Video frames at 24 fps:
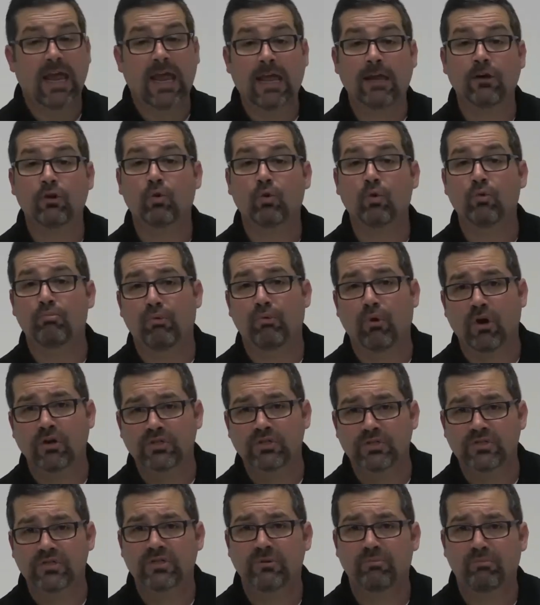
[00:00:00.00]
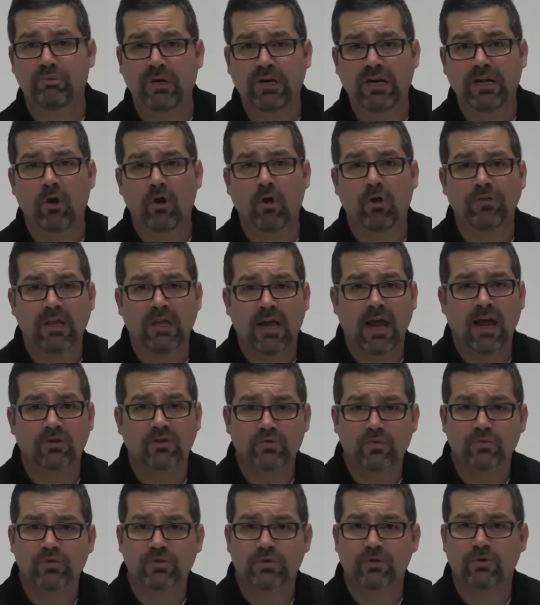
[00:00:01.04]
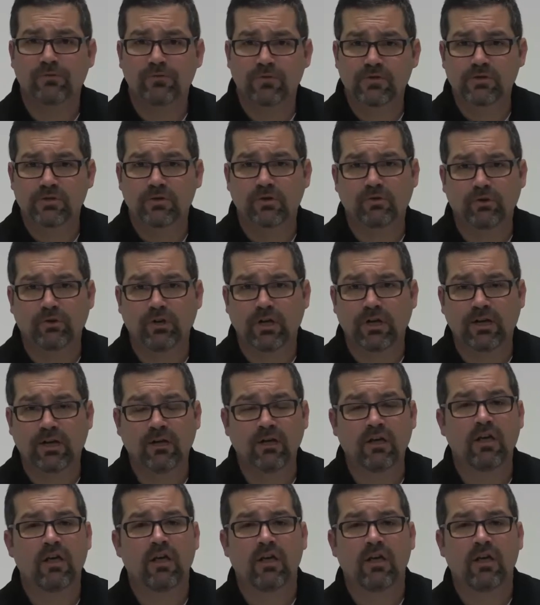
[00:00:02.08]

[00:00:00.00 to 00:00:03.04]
and or brushes, depending on the actual surface you're cleaning.